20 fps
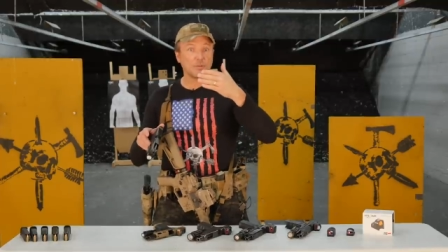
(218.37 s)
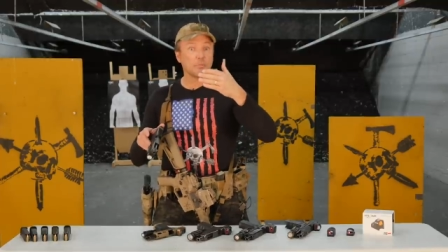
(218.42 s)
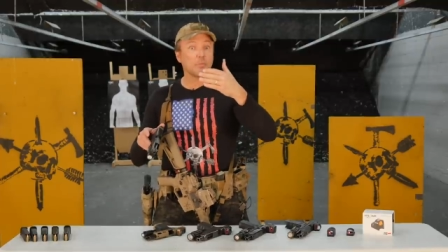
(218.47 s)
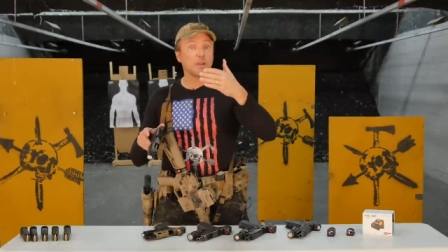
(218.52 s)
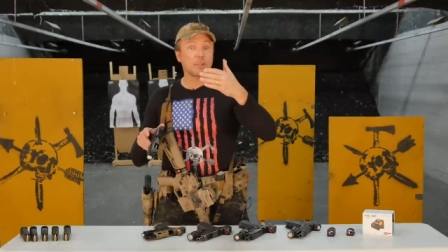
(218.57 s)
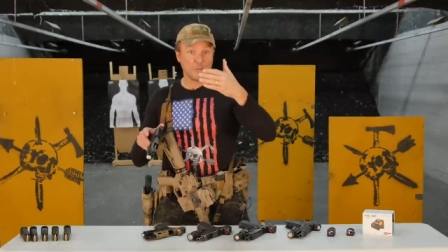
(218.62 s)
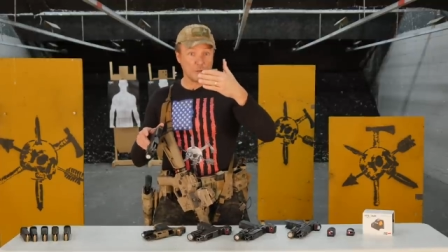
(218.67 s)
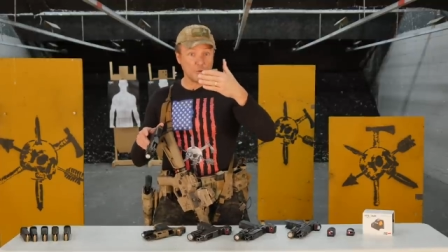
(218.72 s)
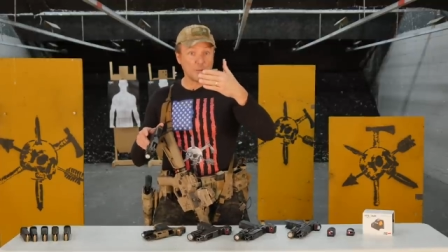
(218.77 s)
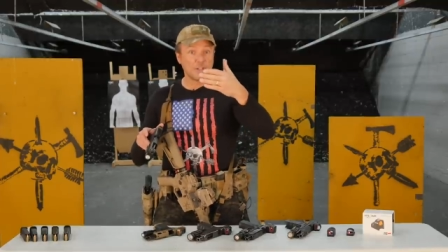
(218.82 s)

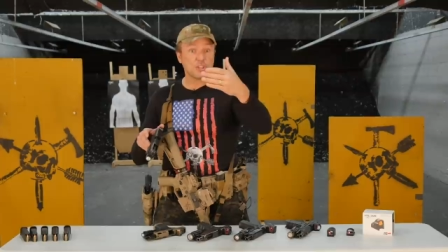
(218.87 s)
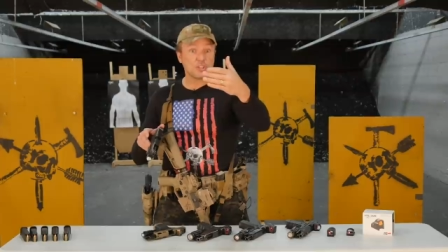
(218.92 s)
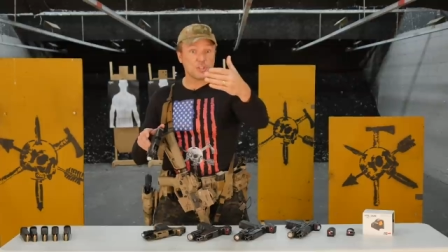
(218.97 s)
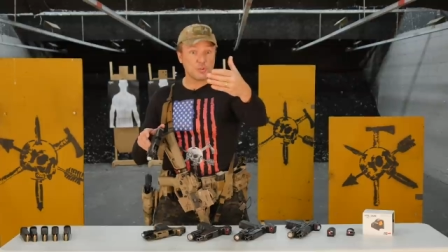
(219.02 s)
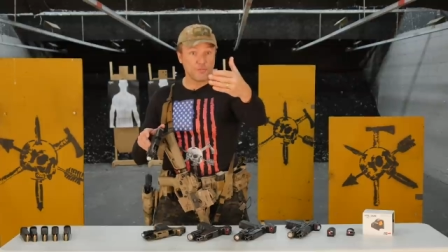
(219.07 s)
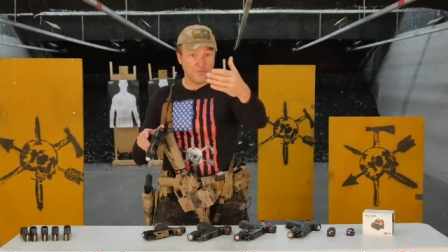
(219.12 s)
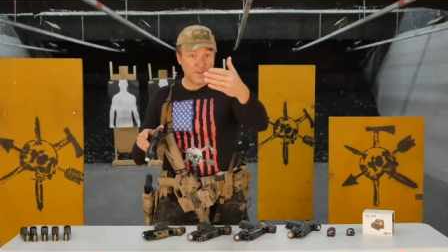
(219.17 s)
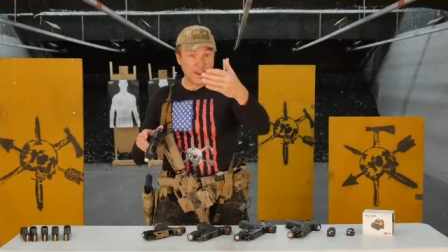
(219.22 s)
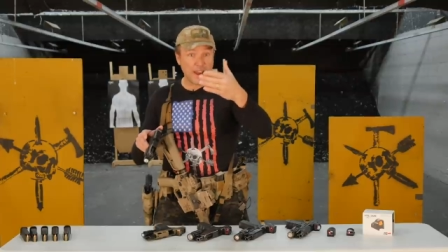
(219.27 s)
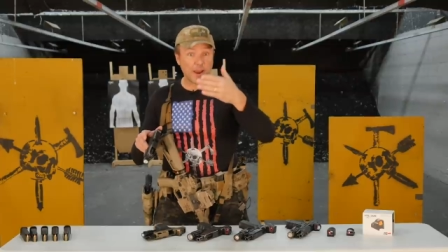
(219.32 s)
and you can
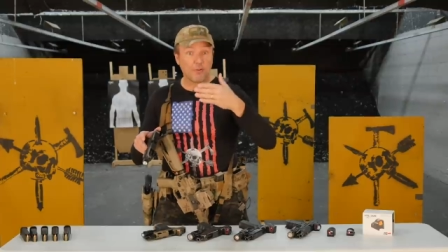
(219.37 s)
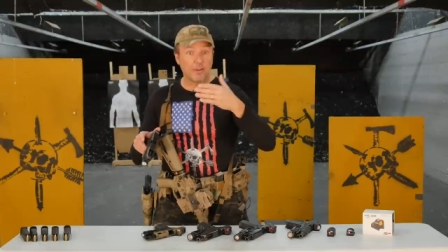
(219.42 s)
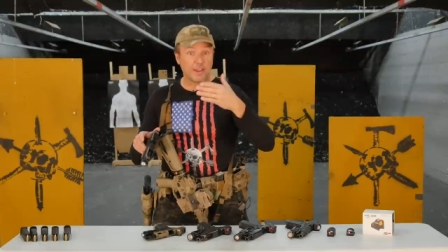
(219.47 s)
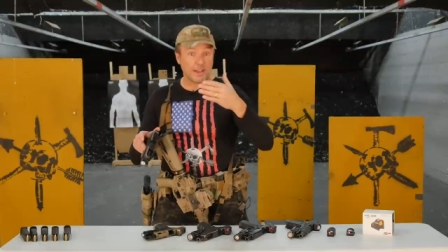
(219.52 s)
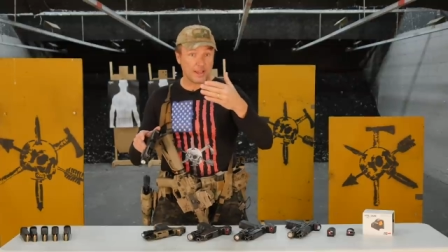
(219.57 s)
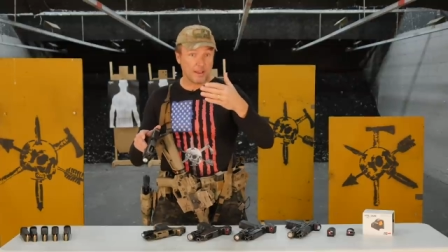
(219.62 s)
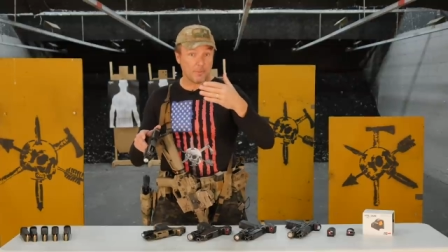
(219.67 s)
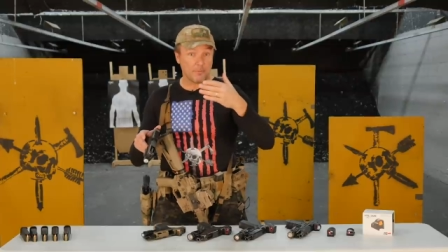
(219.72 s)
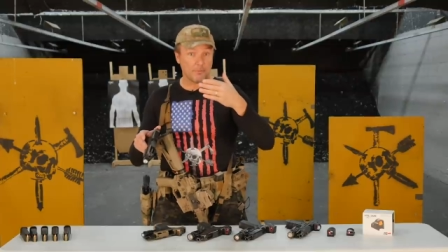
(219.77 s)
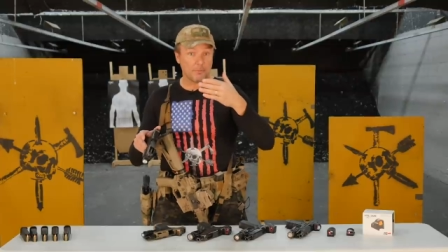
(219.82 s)
vary
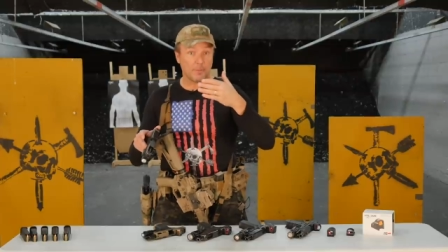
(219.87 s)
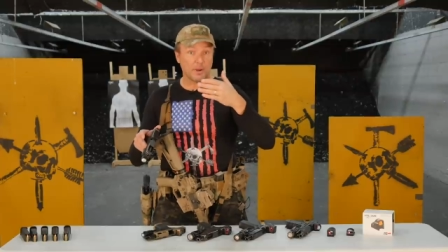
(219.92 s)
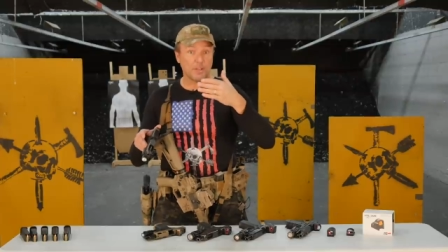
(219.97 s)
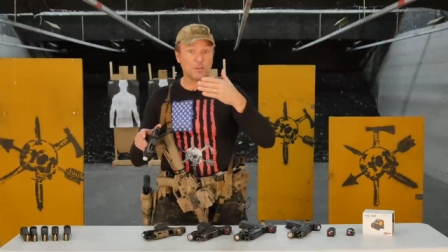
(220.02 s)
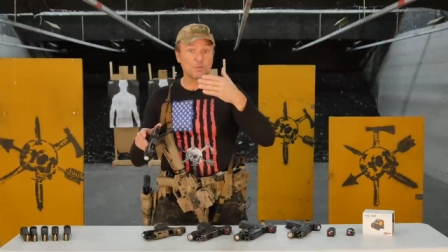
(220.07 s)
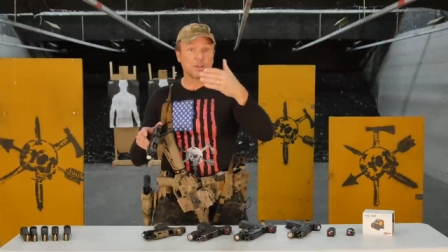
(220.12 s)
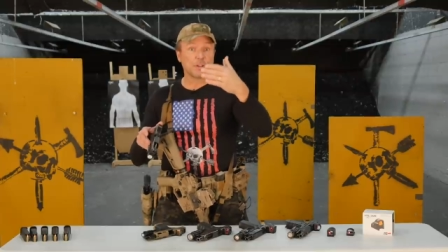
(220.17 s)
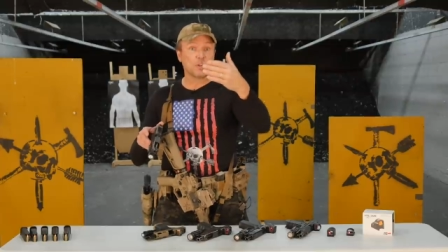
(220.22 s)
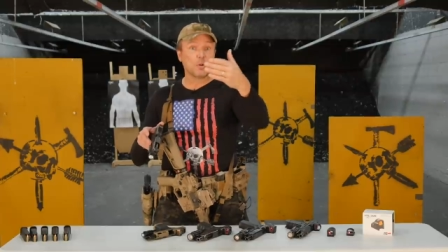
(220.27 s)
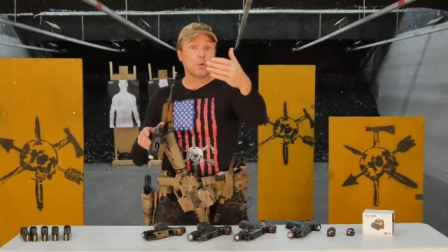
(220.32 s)
it, but
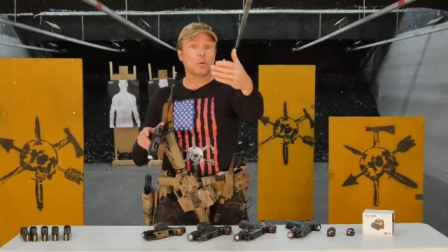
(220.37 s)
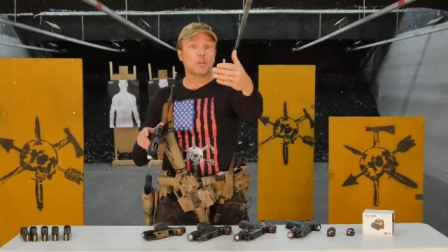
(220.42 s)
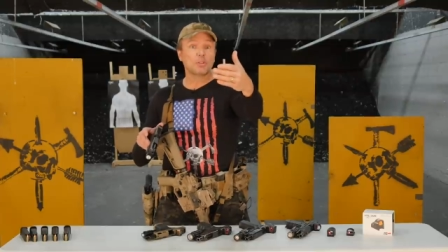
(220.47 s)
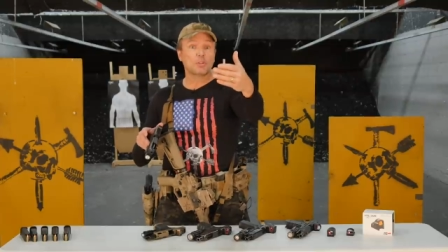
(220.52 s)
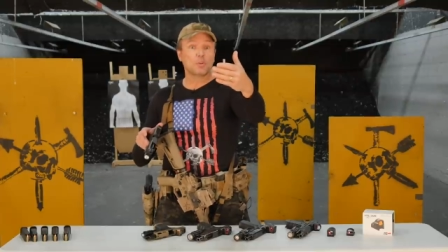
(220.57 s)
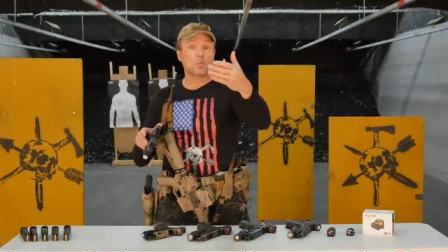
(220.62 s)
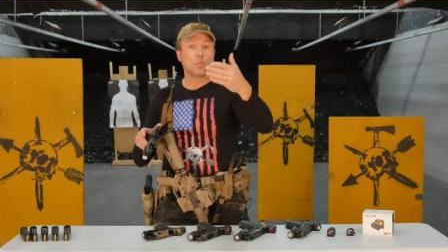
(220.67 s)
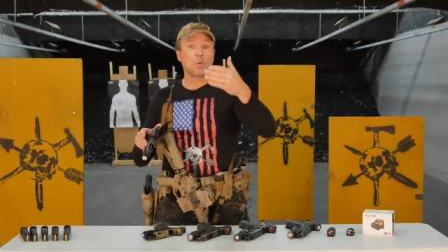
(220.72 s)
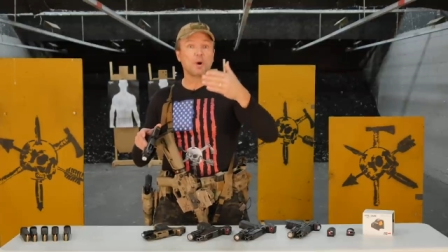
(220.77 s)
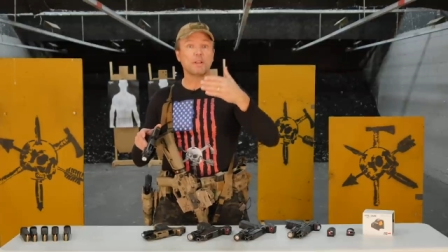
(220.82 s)
you can only
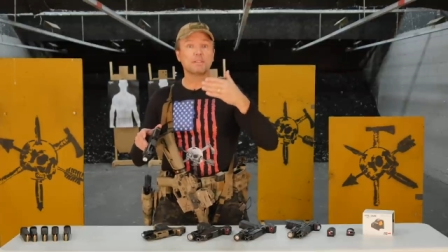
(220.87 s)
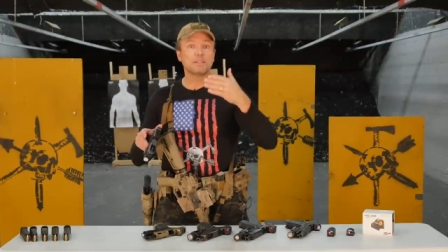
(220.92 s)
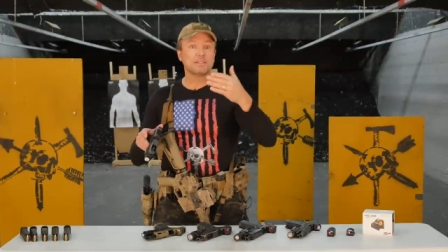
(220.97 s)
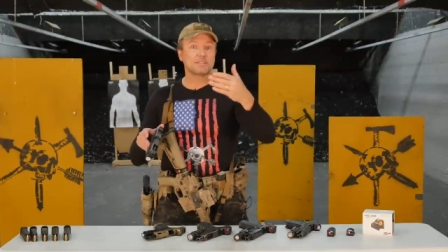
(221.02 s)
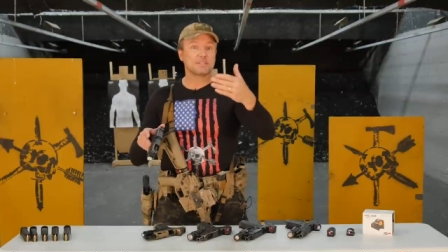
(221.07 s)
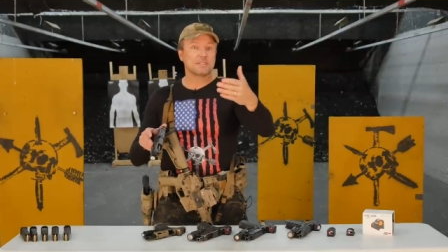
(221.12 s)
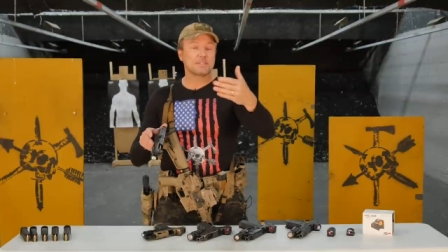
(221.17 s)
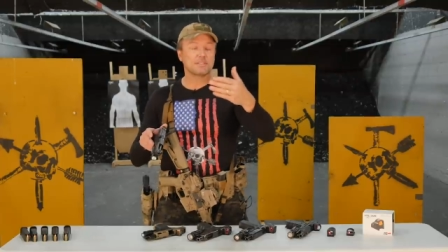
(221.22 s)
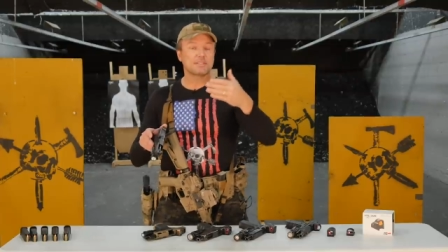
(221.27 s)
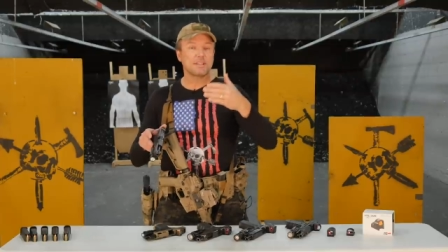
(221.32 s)
do one
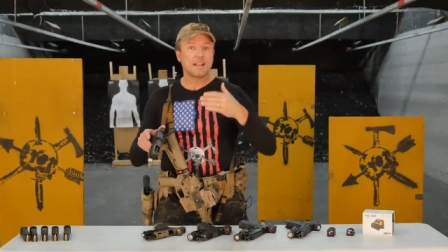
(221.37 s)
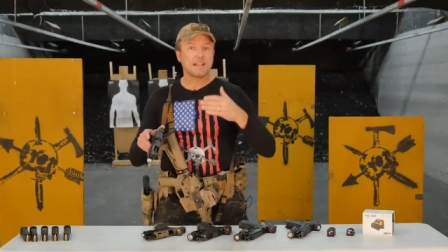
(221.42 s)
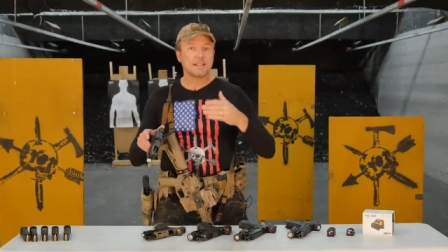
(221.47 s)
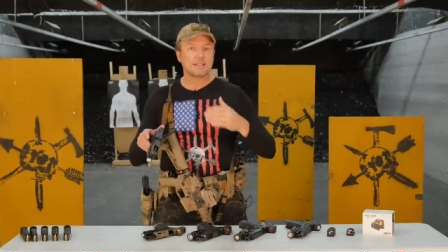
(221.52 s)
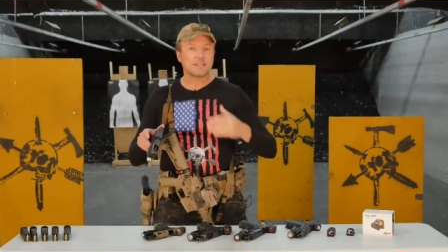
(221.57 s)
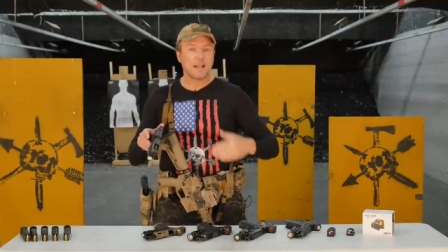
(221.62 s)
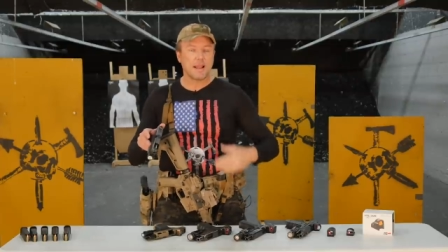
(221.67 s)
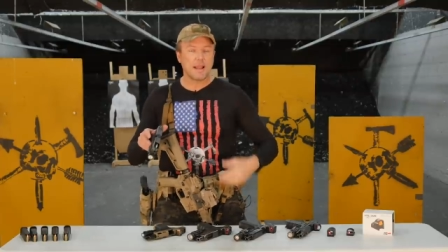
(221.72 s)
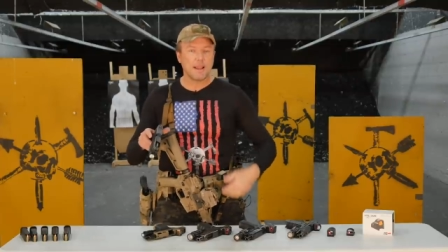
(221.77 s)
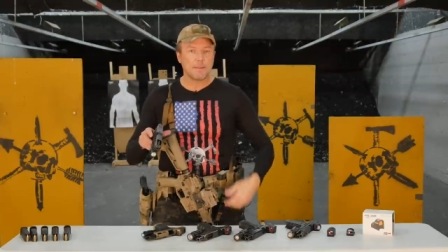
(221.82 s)
distance at a
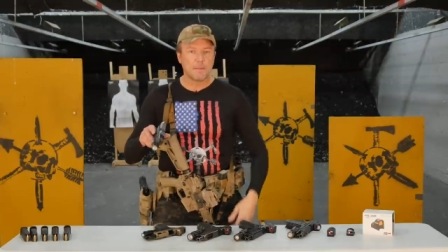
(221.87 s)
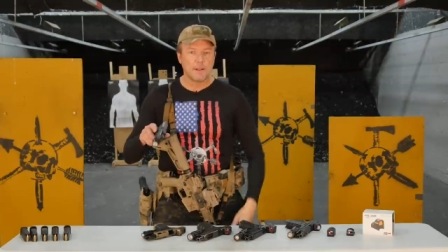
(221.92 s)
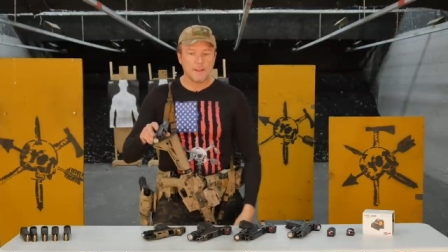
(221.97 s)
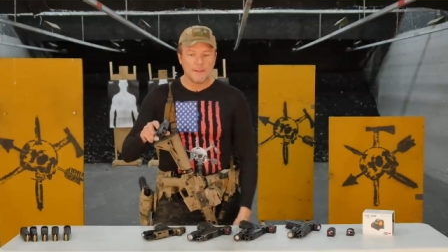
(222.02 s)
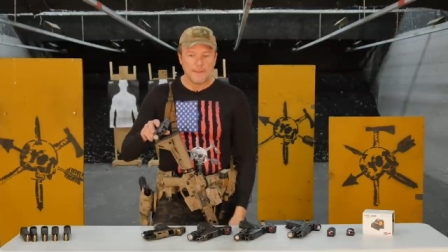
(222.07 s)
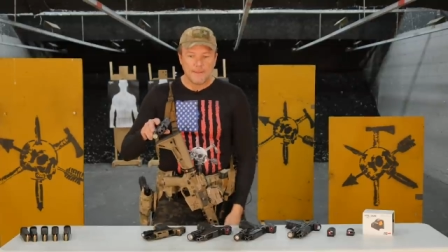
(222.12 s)
time.